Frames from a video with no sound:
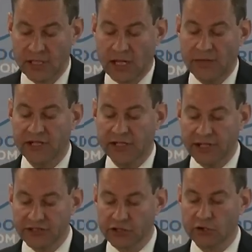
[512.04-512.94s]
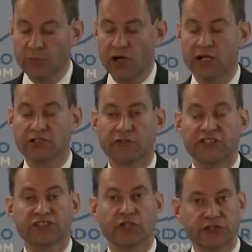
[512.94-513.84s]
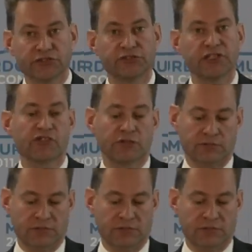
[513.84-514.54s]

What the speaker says: and they are an integral part of the Scottish tradition,